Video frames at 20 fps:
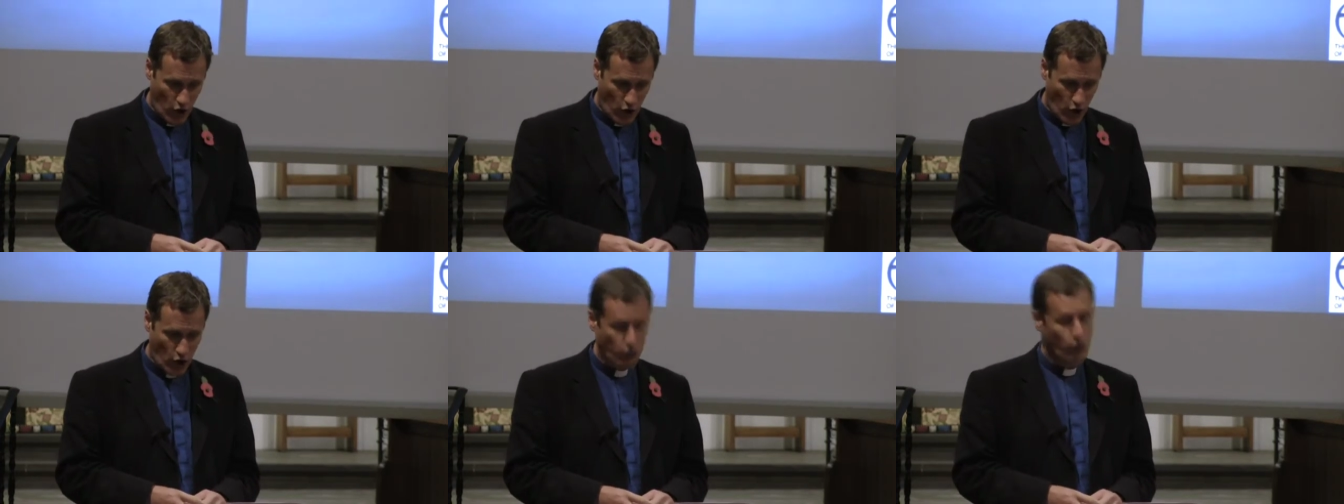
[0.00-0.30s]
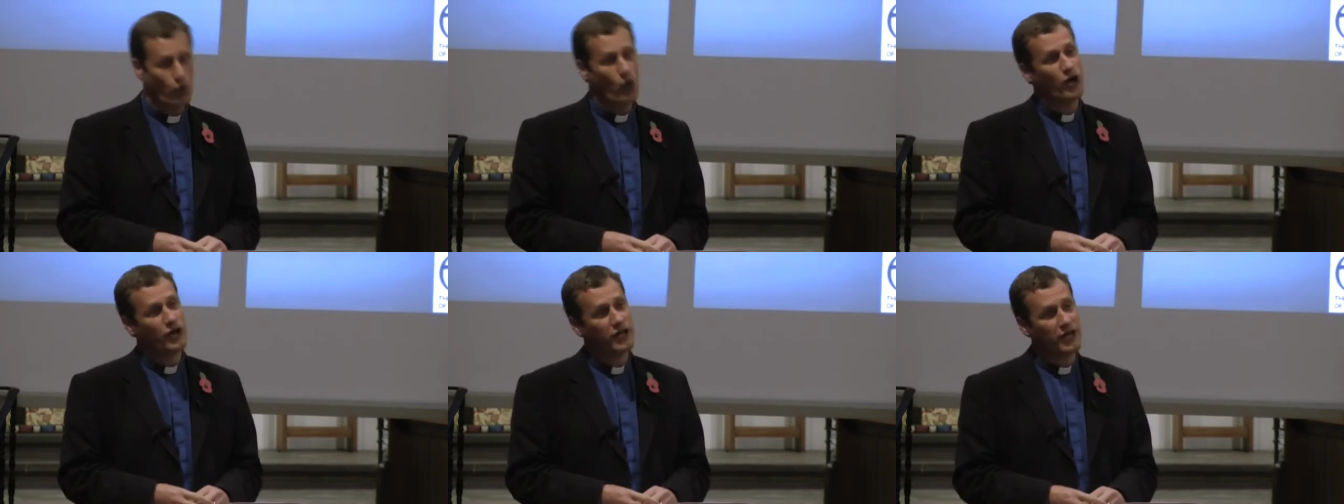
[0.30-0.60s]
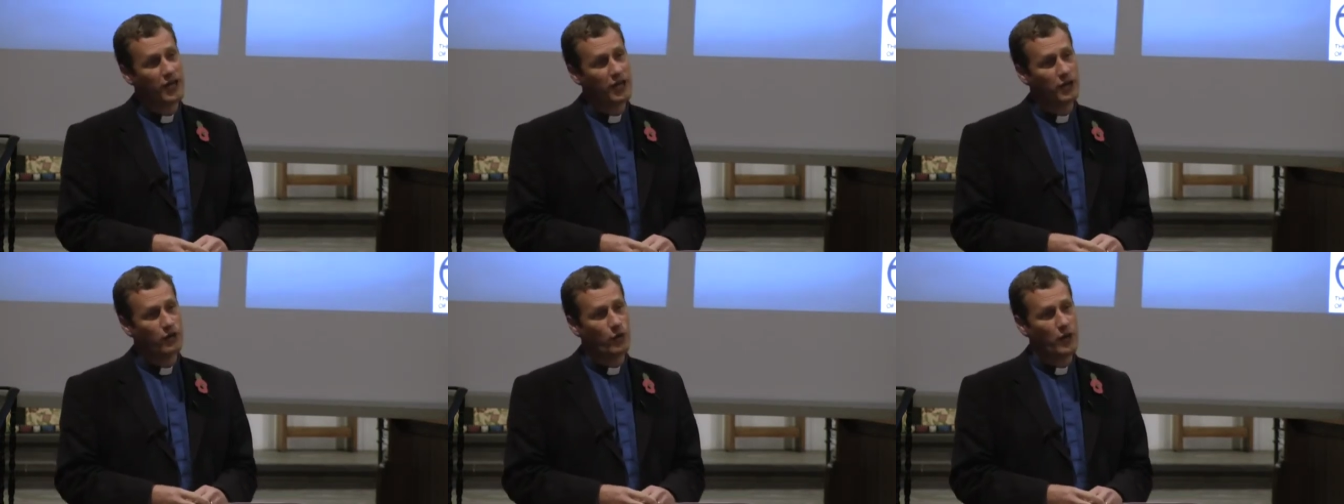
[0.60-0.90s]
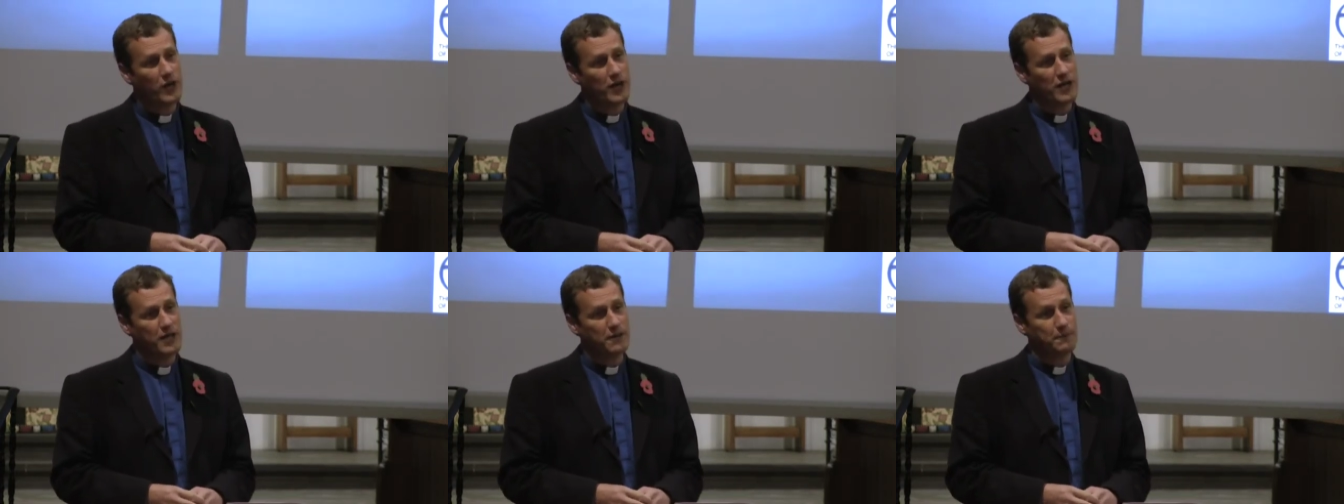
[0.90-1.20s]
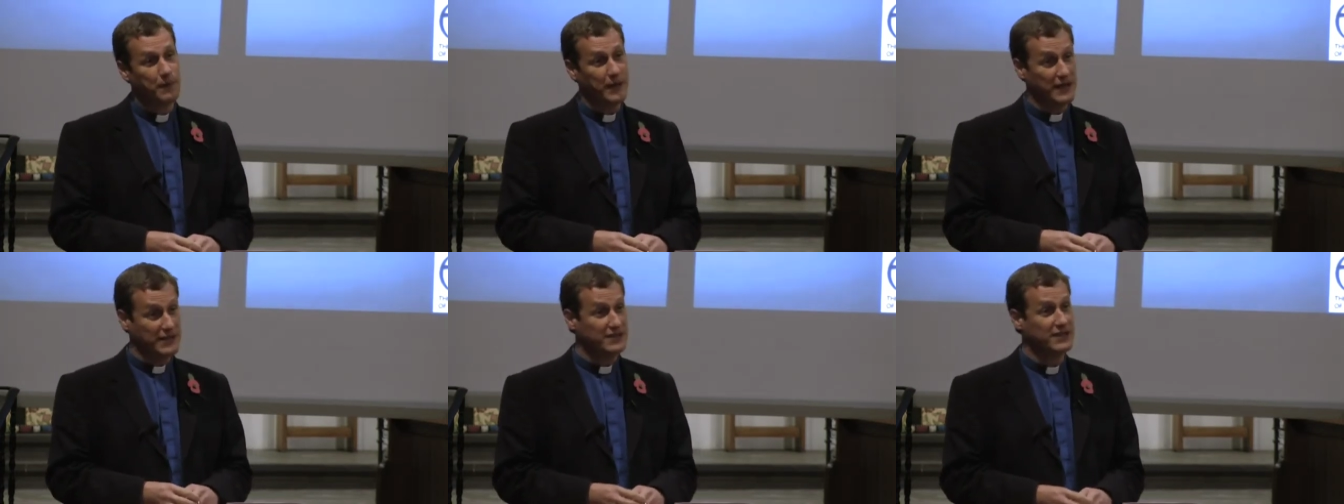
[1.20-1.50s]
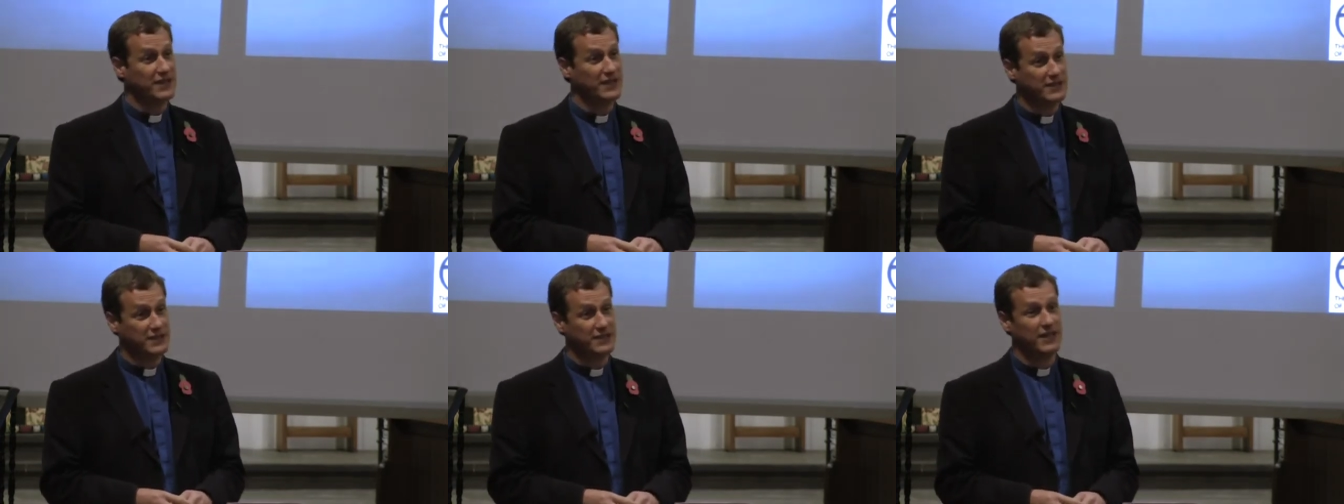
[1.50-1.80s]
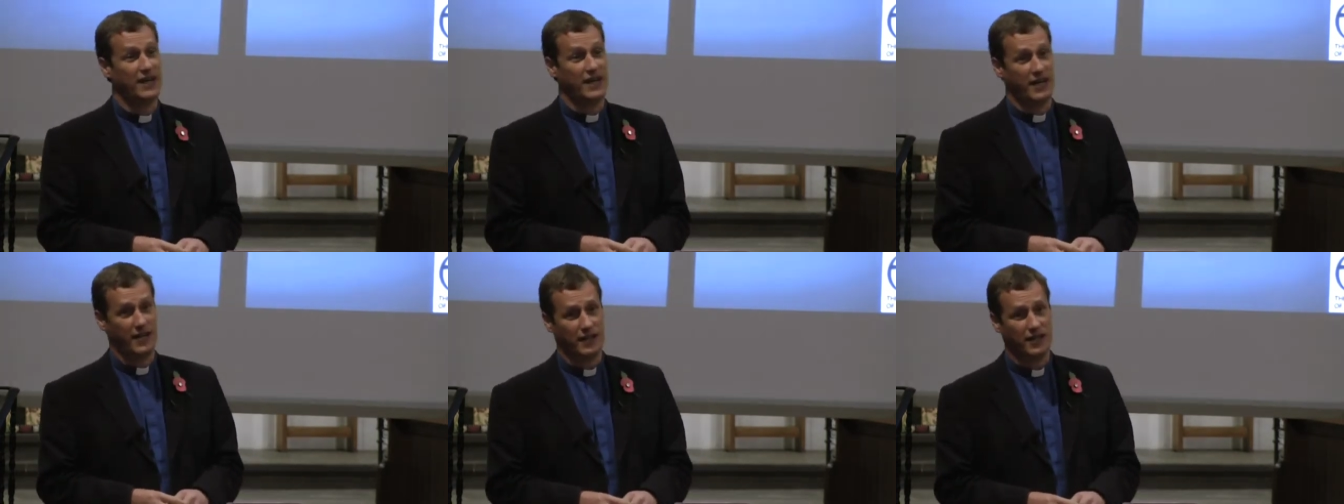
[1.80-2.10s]
of working with P C
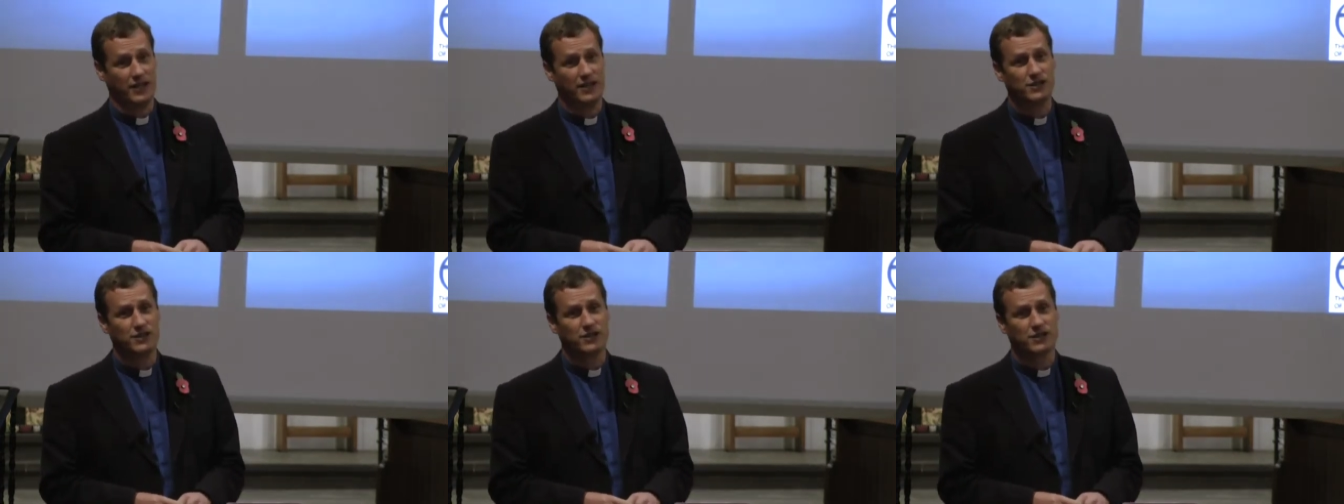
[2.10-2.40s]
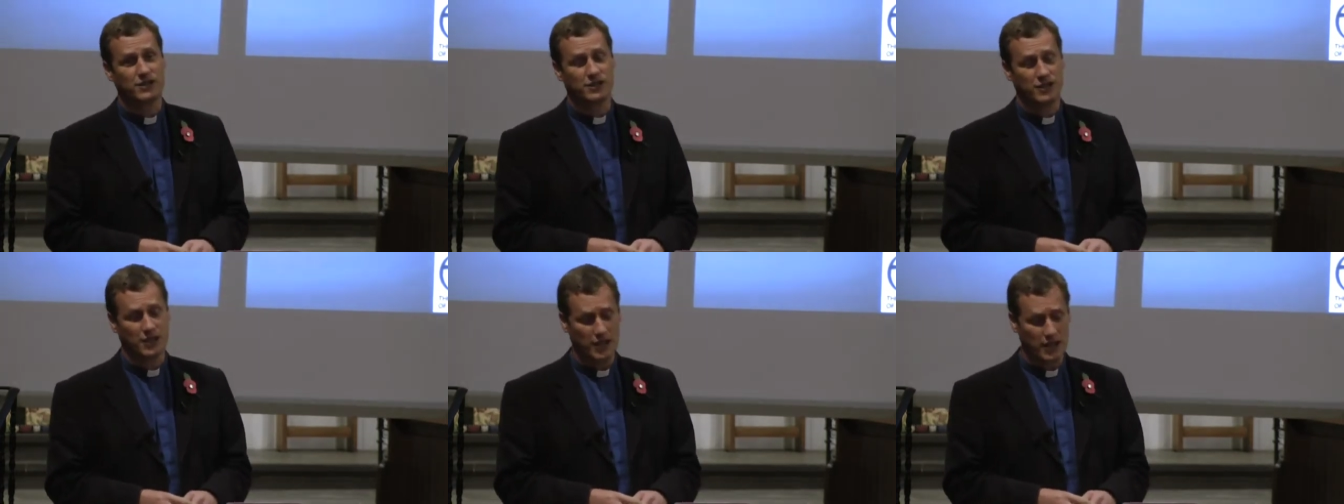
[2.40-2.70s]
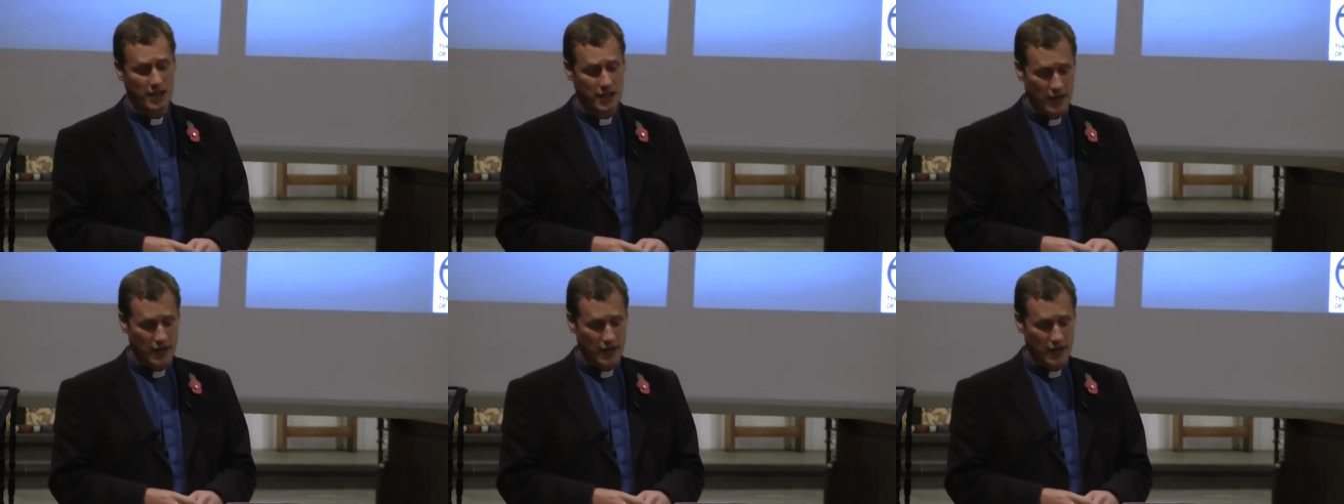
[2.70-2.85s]
Cs